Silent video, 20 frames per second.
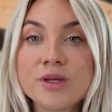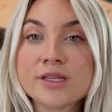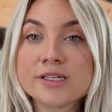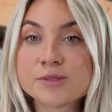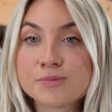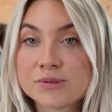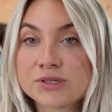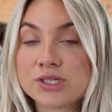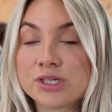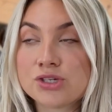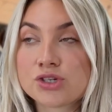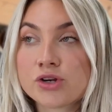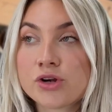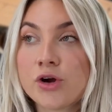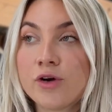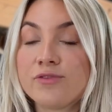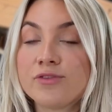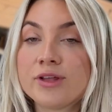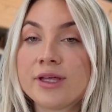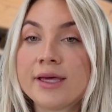this procedure,
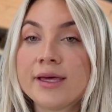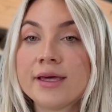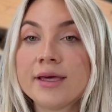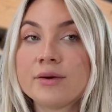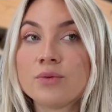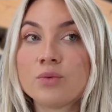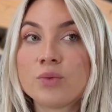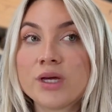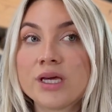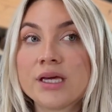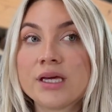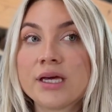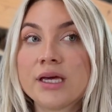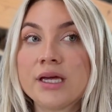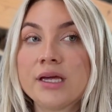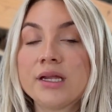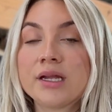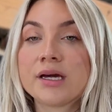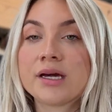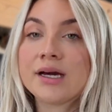hopefully we
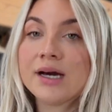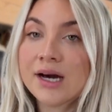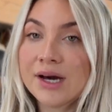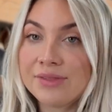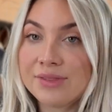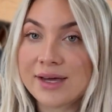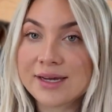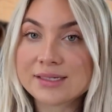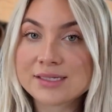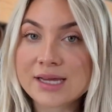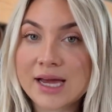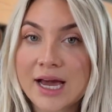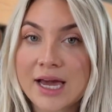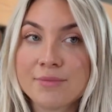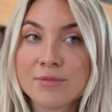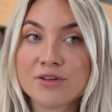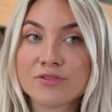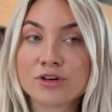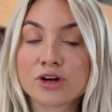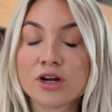can cut that time
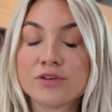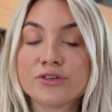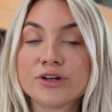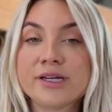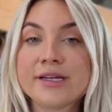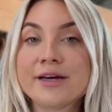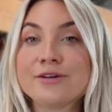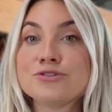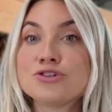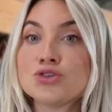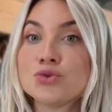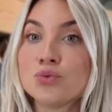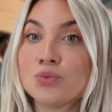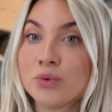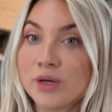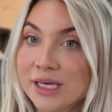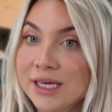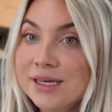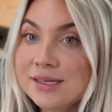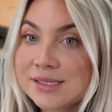of recovery down to
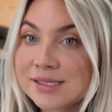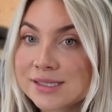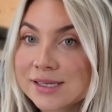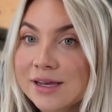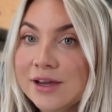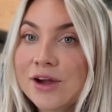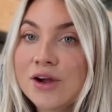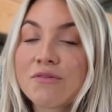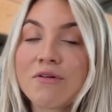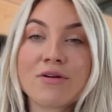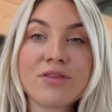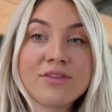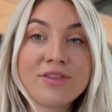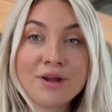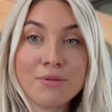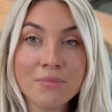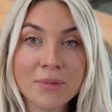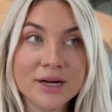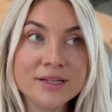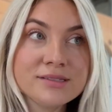weeks rather
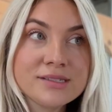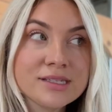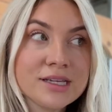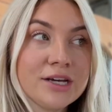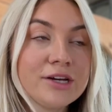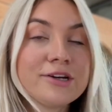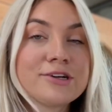than months.